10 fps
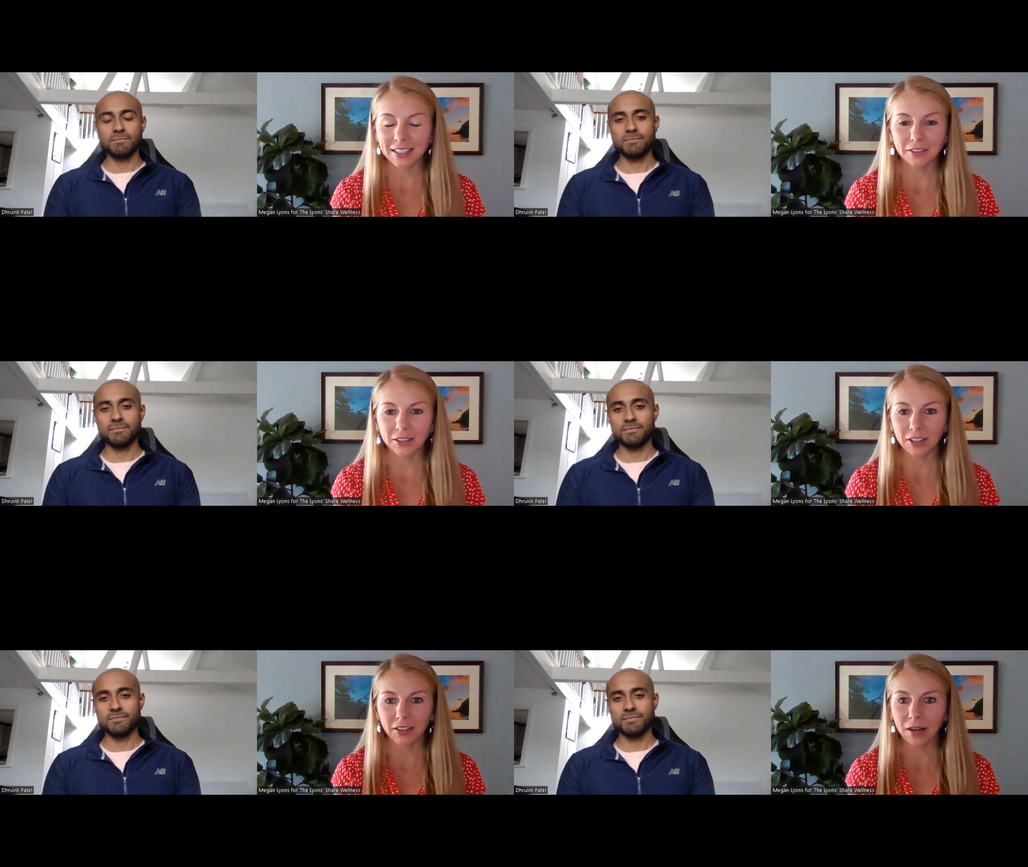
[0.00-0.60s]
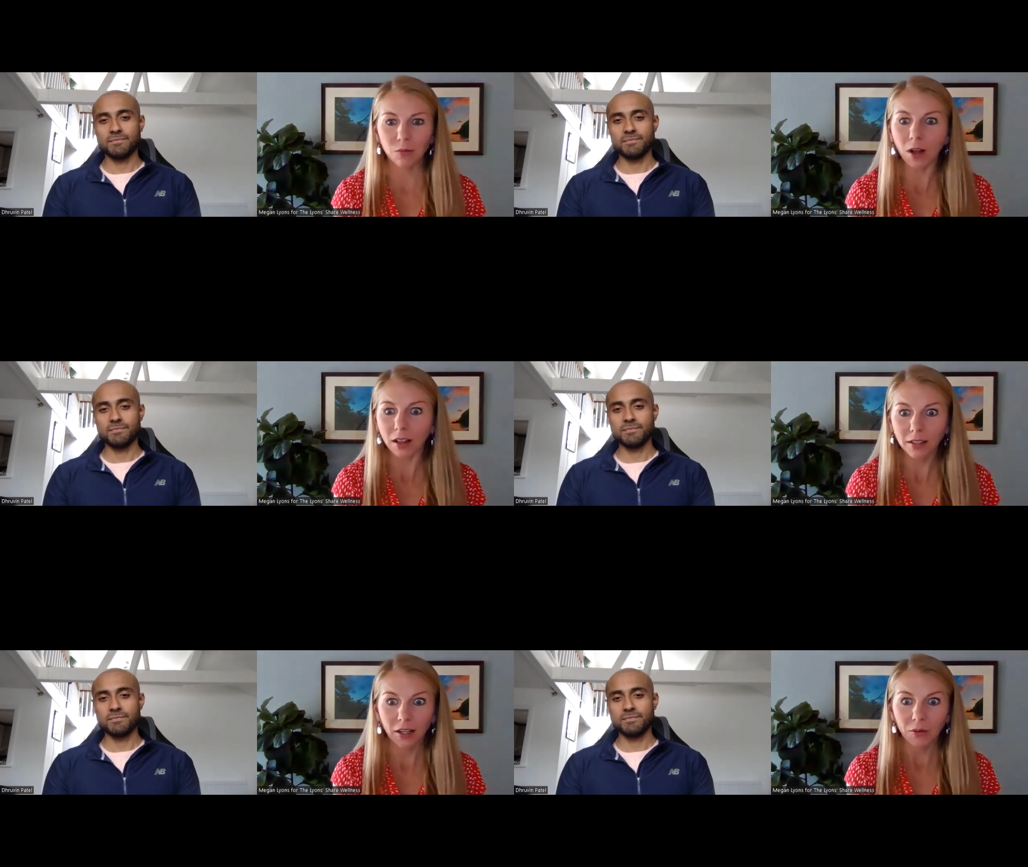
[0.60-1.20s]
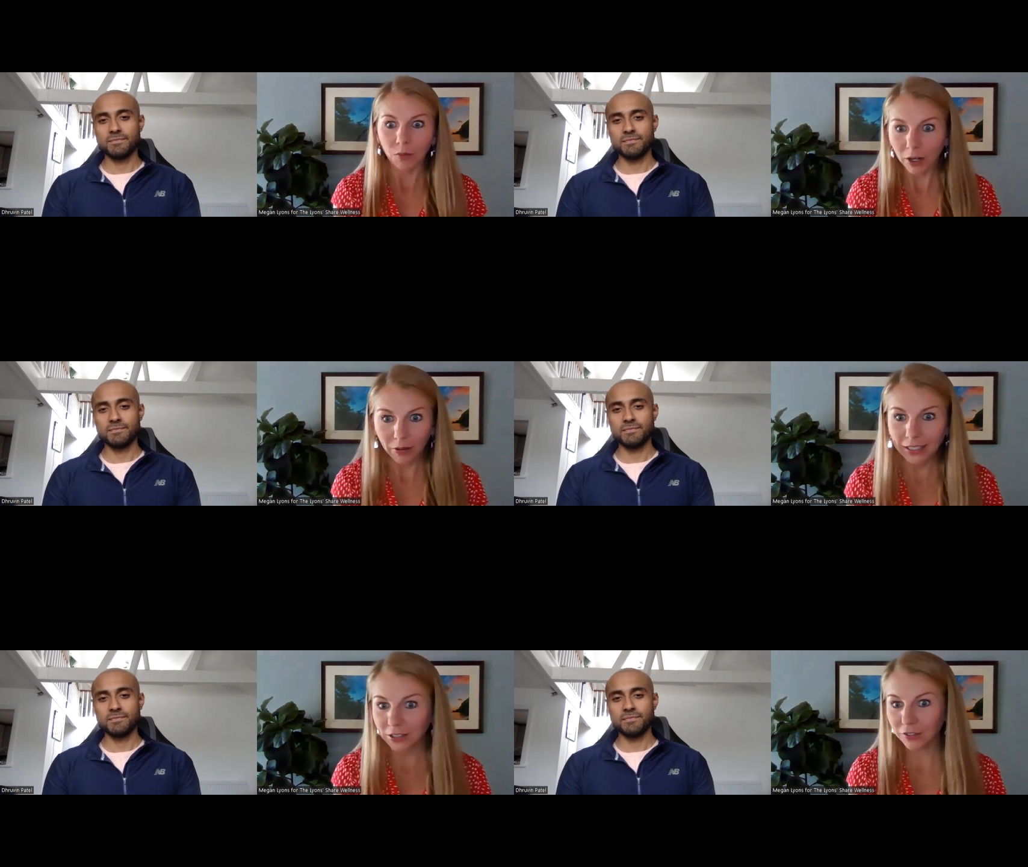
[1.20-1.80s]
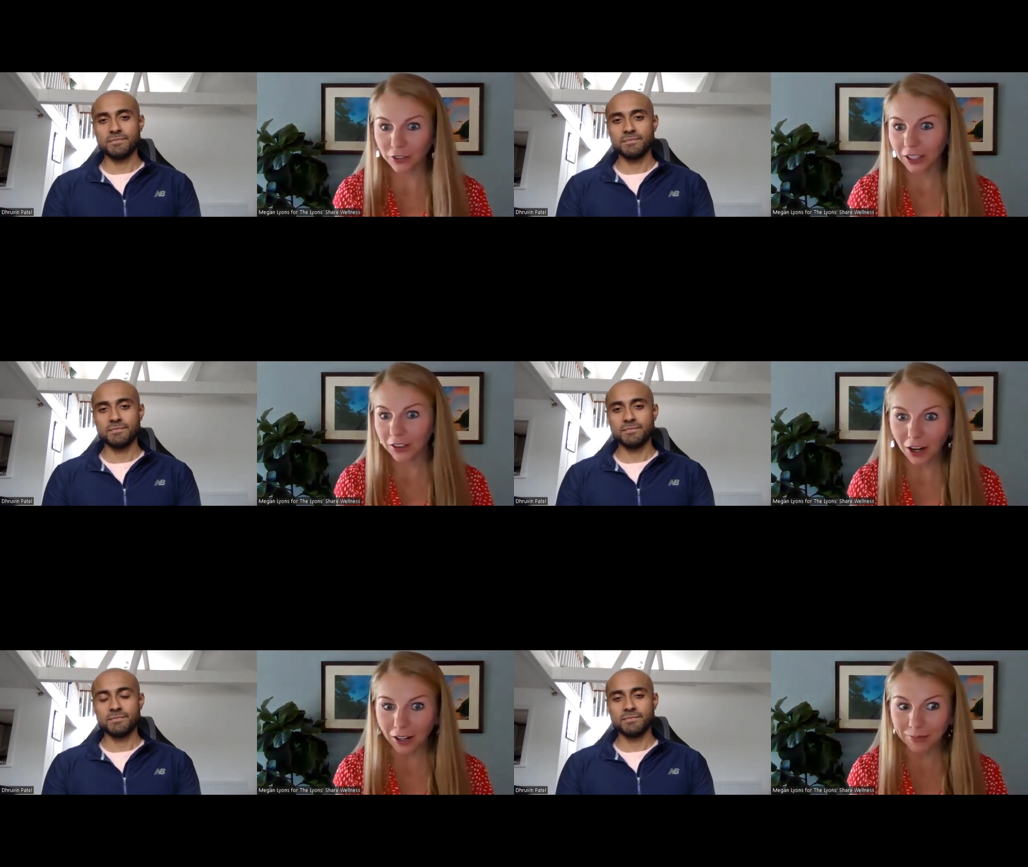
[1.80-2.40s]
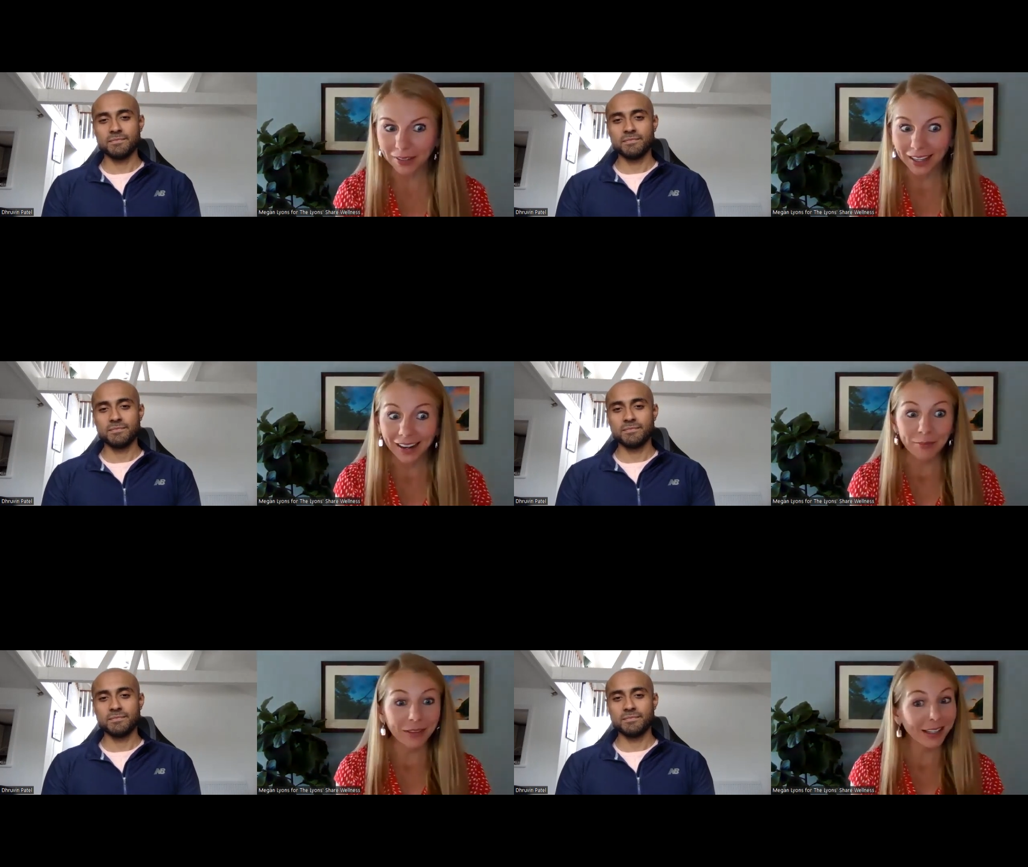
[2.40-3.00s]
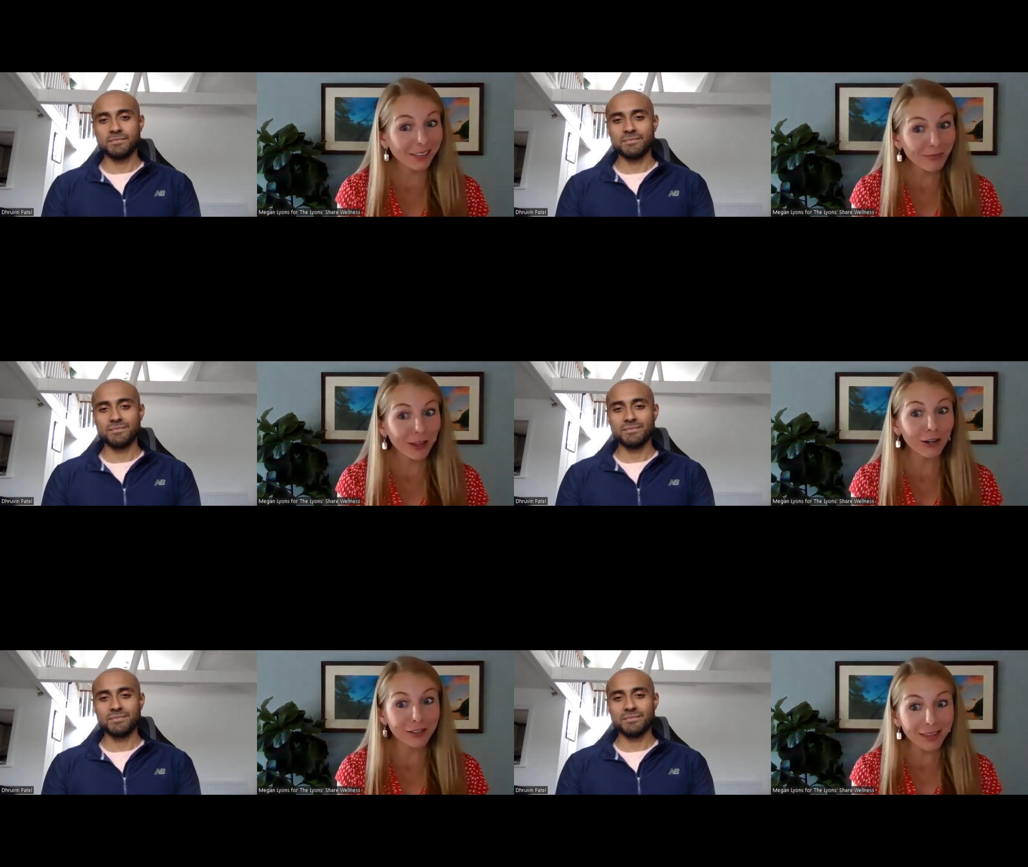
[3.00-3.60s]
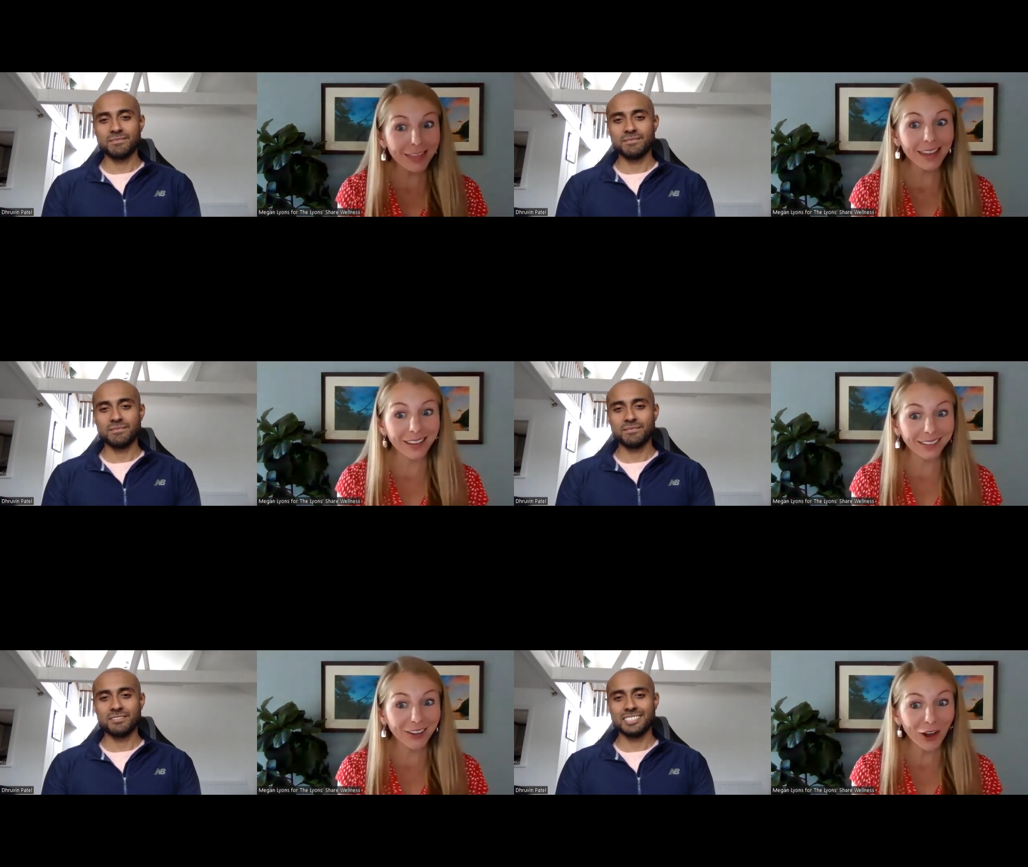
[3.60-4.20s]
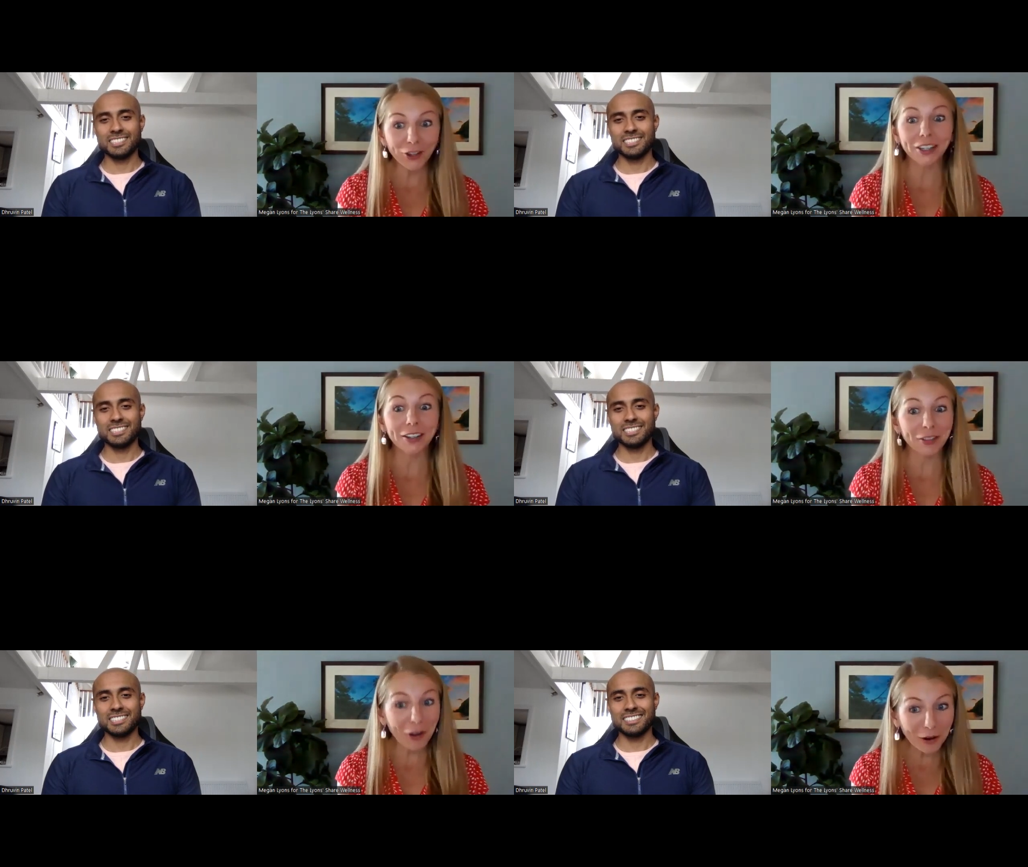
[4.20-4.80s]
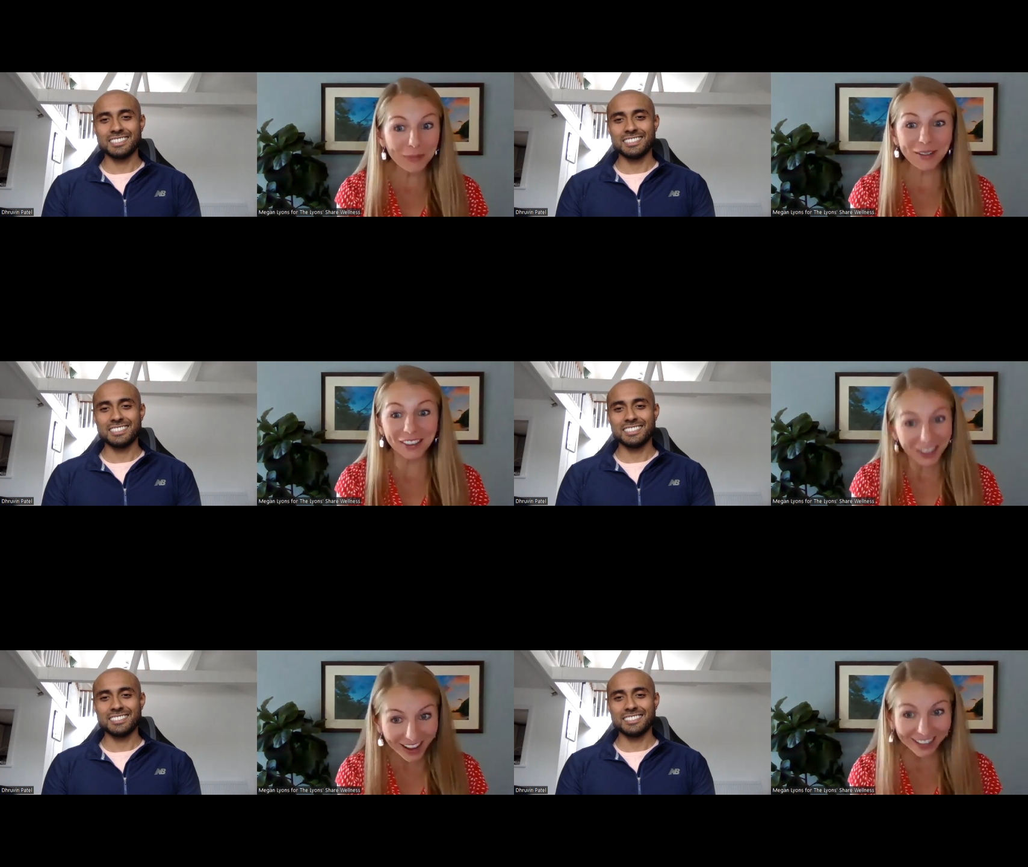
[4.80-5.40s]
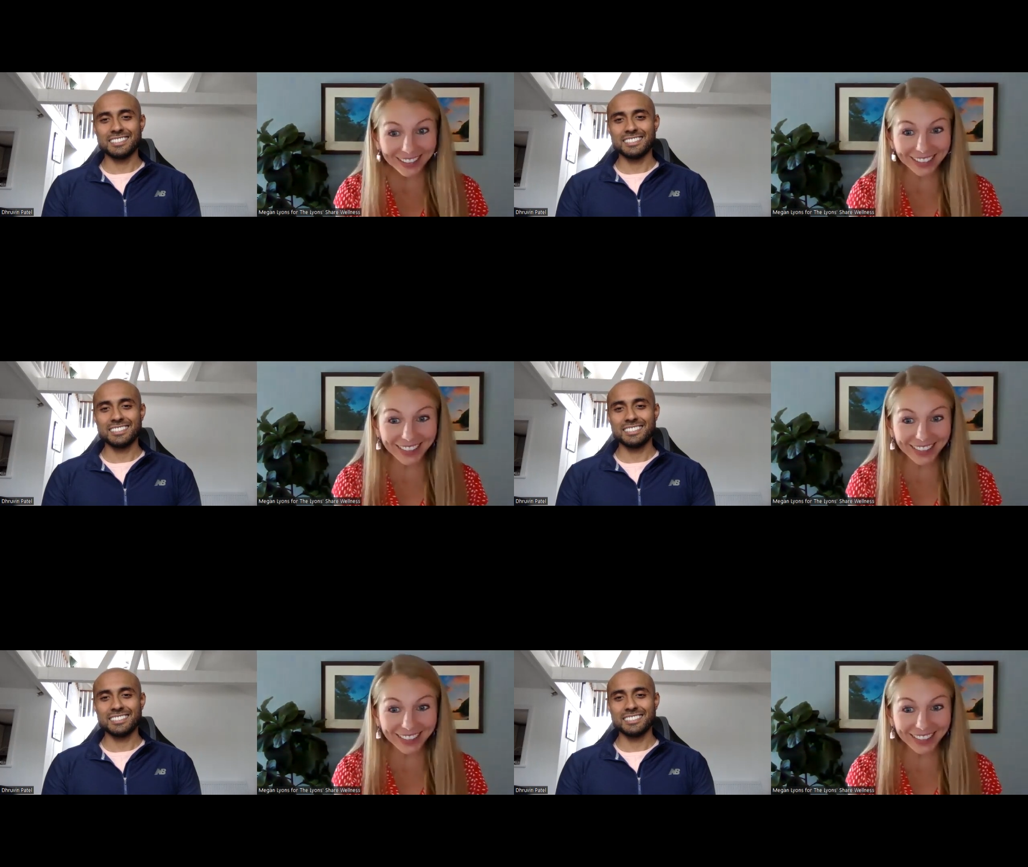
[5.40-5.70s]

Speaker 1: this to, and they're like, "Well, what do I do for an alarm?" Like, there's a thing called an alarm clock